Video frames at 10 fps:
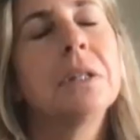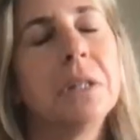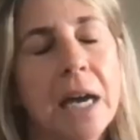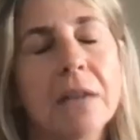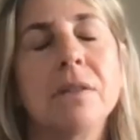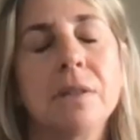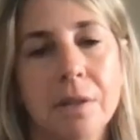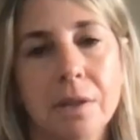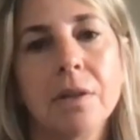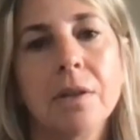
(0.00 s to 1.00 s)
Yes, and
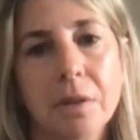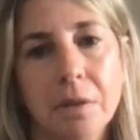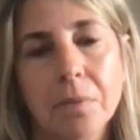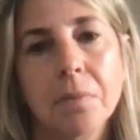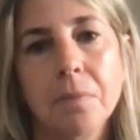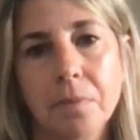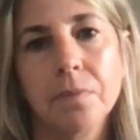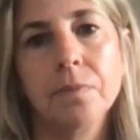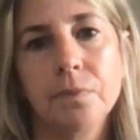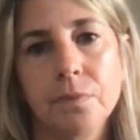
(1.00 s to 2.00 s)
they will want to
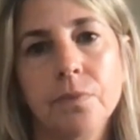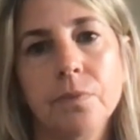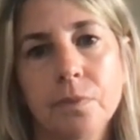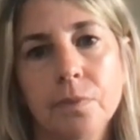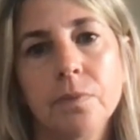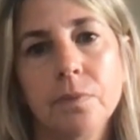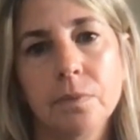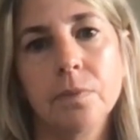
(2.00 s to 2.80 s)
either give up